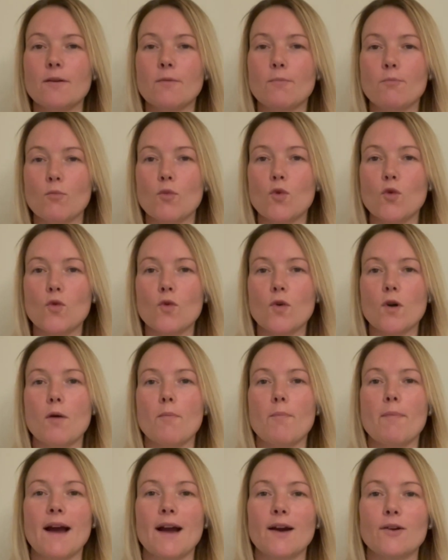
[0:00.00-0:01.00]
more
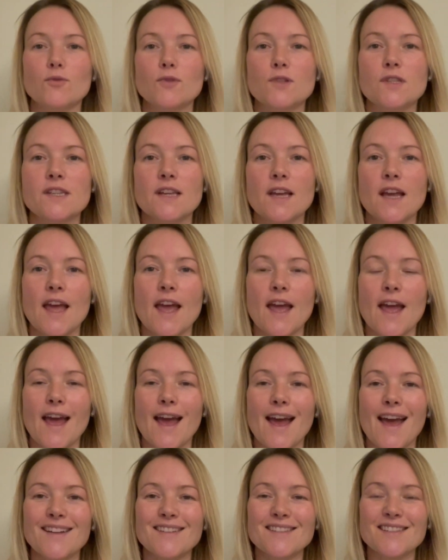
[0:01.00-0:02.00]
about
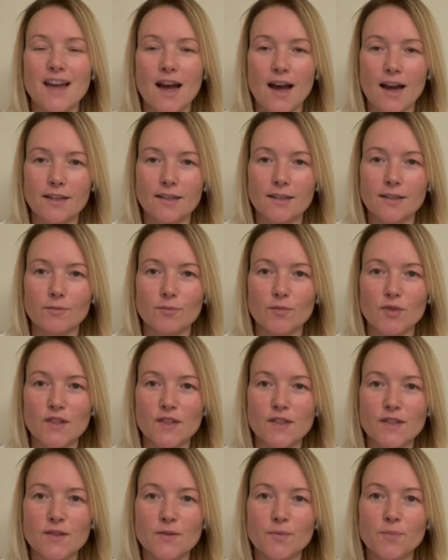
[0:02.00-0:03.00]

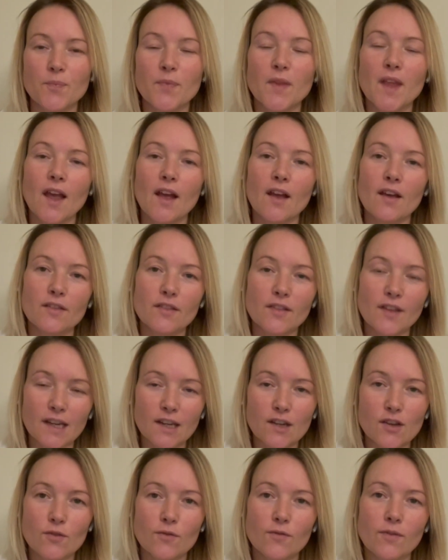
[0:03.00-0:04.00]
entitlement.
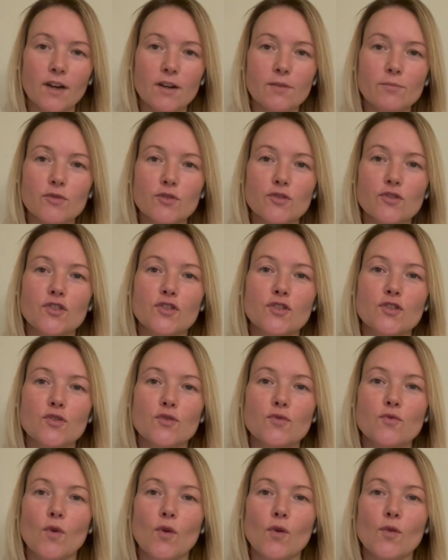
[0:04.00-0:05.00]
Thank you very much
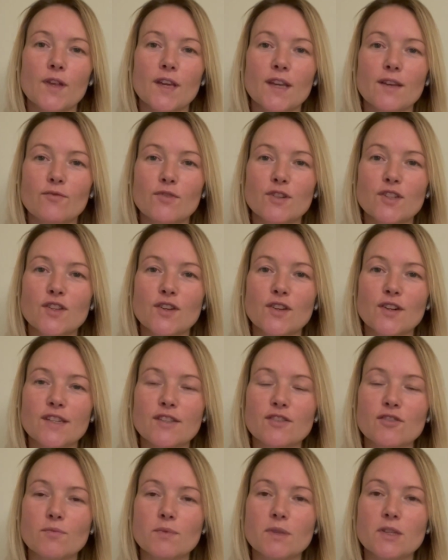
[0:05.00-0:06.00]
to all the returning
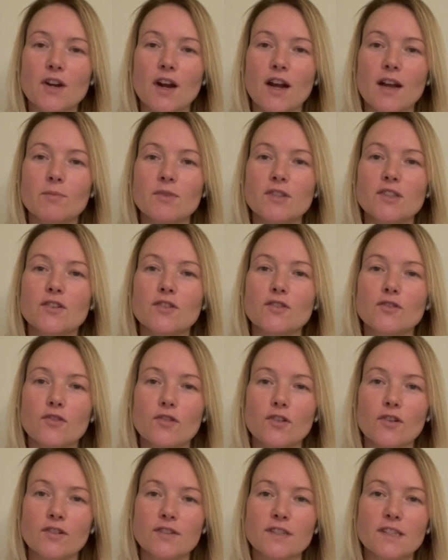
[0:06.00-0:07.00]
subscribers and your
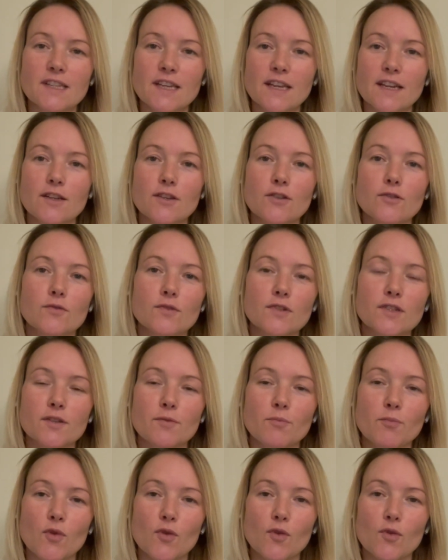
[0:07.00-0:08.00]
continued
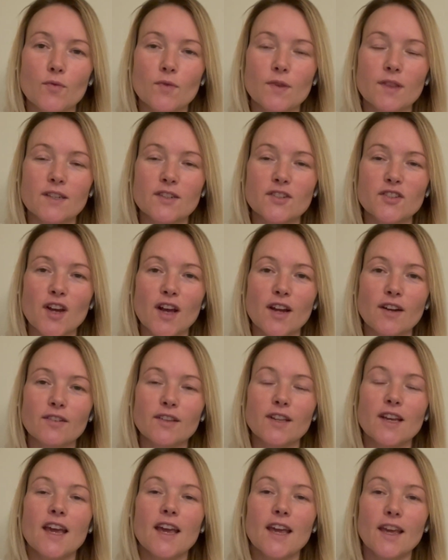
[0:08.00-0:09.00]
support with the channel.
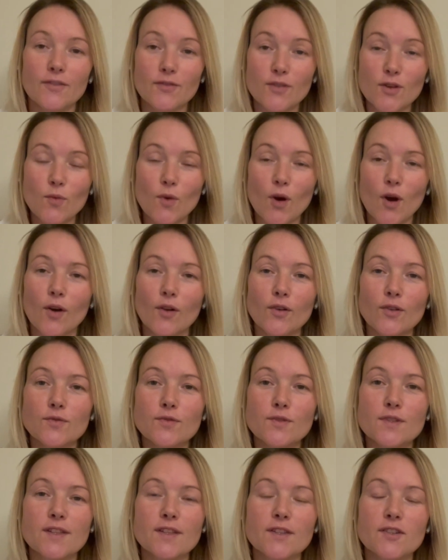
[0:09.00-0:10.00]
If you are new
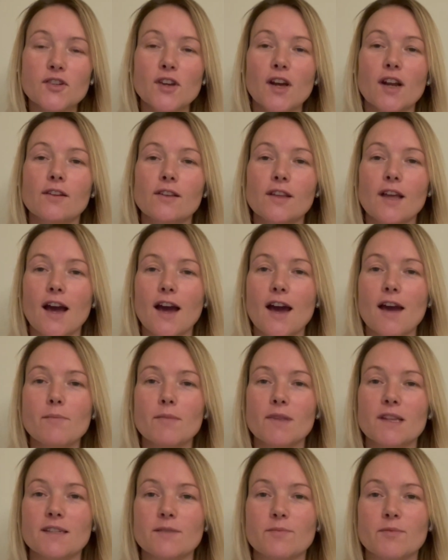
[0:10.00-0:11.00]
to the channel, I'm
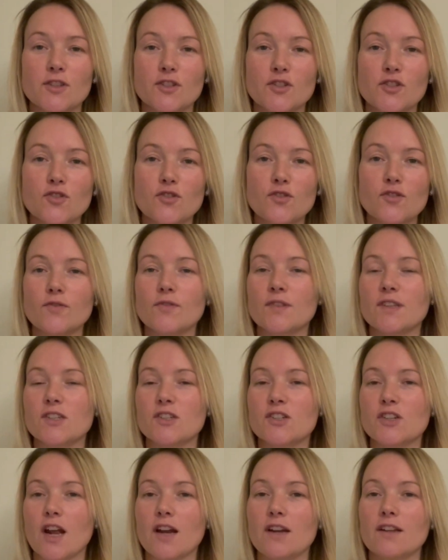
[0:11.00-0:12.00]
Elizabeth Shaw. This
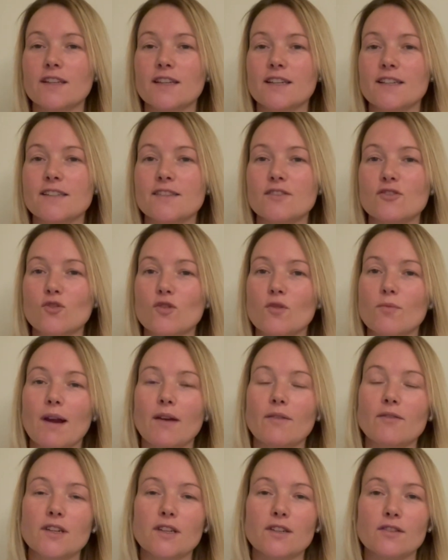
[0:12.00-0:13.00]
channel is all
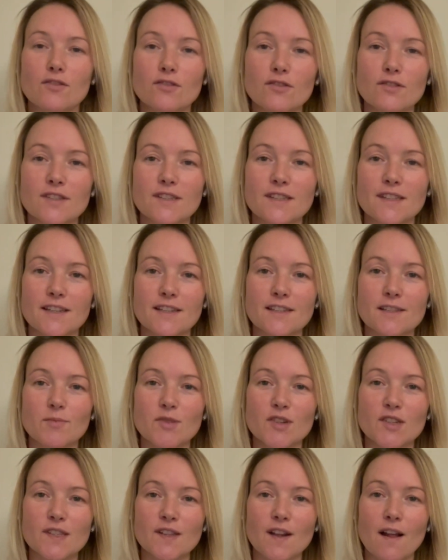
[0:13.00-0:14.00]
about the narcissist
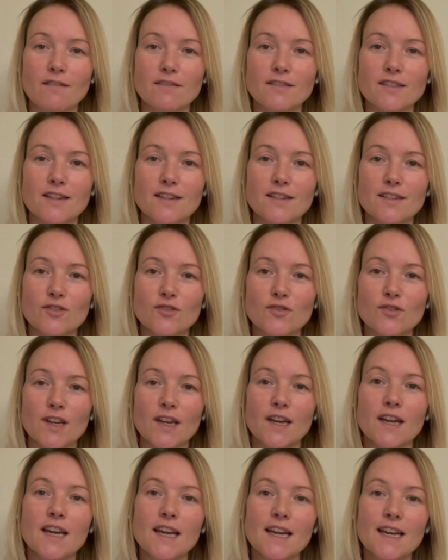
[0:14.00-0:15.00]
personality disorder,
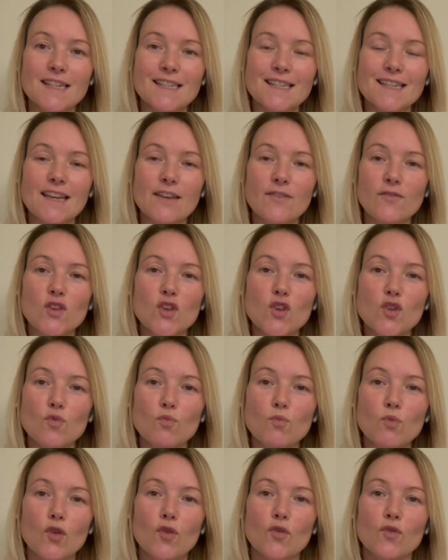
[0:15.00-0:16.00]
to give you
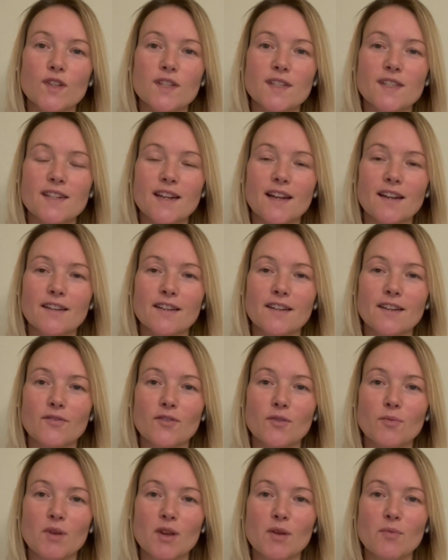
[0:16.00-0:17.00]
more understanding of the
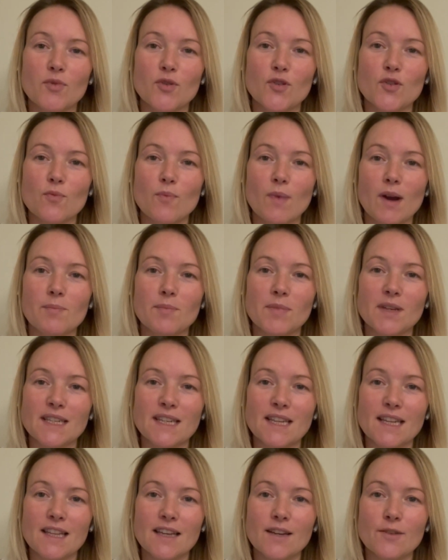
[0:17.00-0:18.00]
people you might be
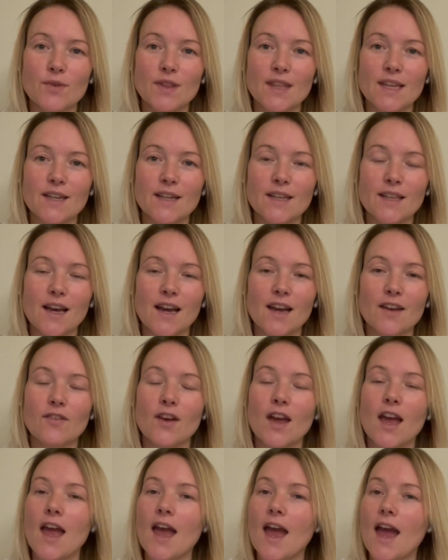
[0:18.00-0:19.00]
dealing with in your life,
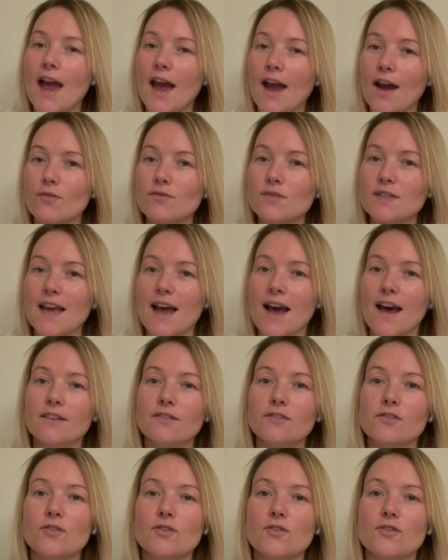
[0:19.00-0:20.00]
how to
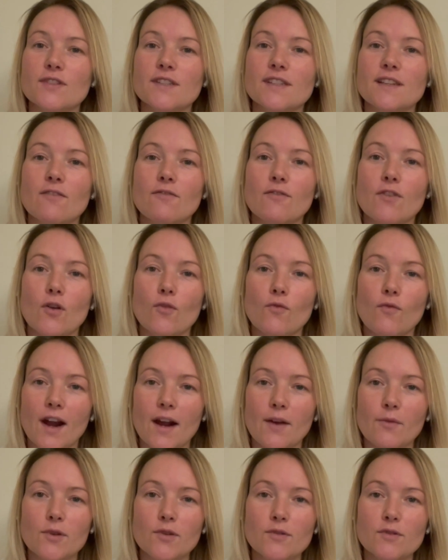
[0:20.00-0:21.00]
handle yourself
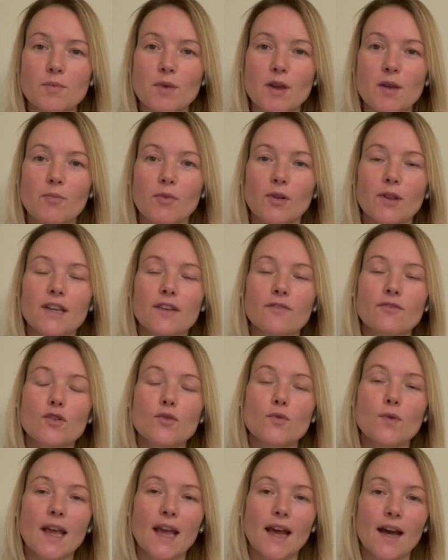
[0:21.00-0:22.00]
around those people if
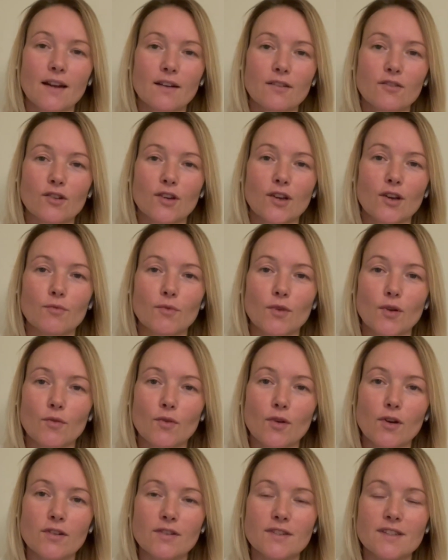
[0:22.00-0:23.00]
you cannot go no
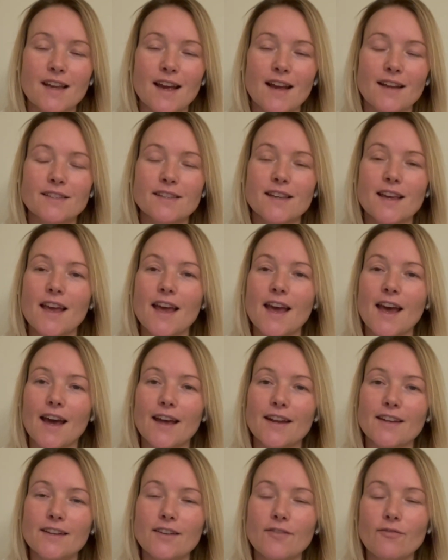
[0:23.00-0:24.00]
contact,
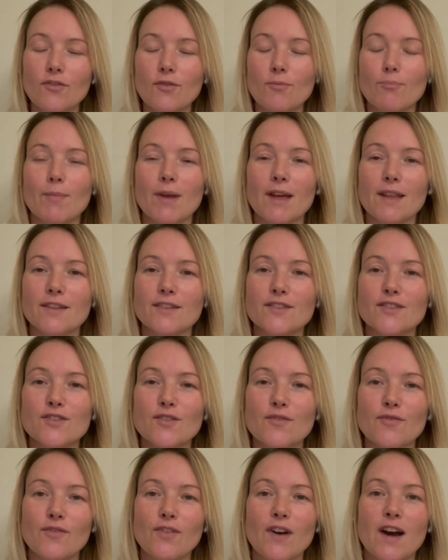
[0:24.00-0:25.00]
and different methods to
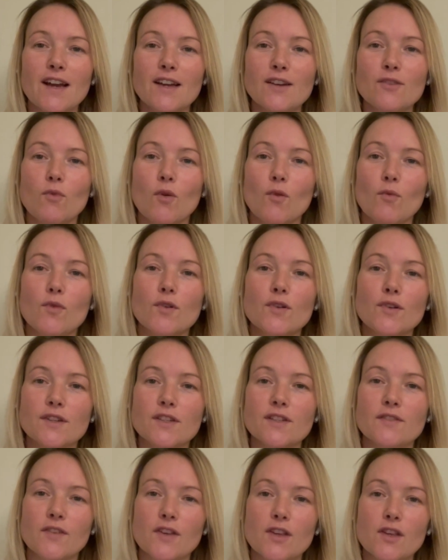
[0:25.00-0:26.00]
find what
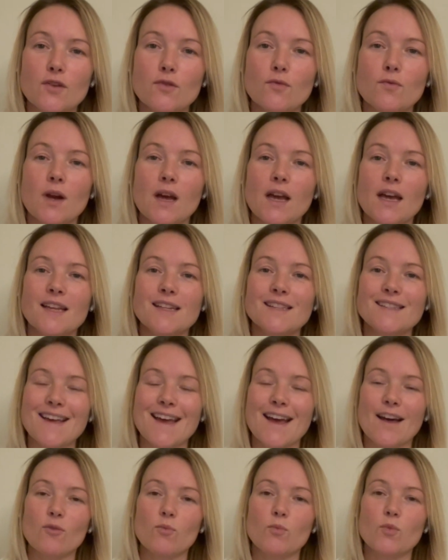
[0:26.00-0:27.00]
works for you to
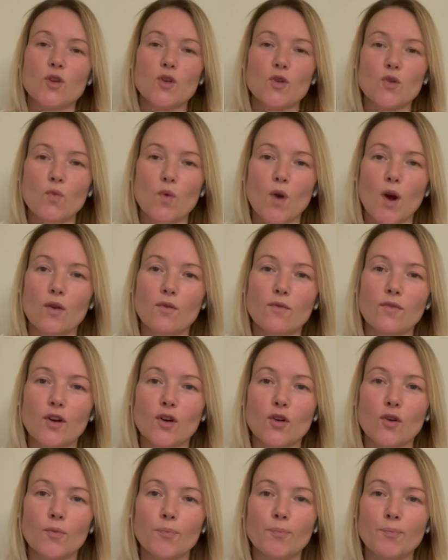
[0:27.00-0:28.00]
help you
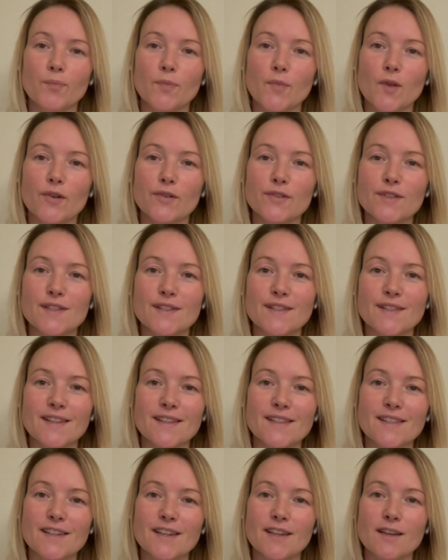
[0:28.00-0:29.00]
overcome
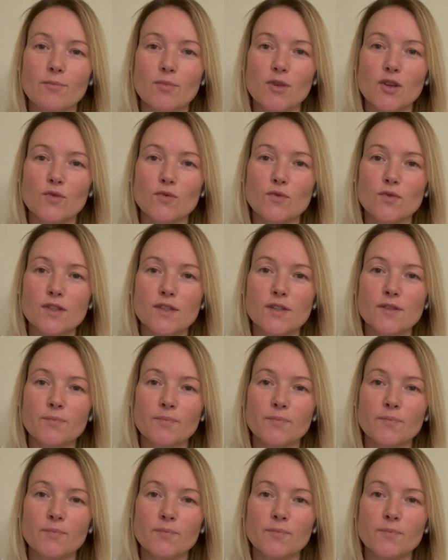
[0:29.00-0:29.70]
narcissistic abuse.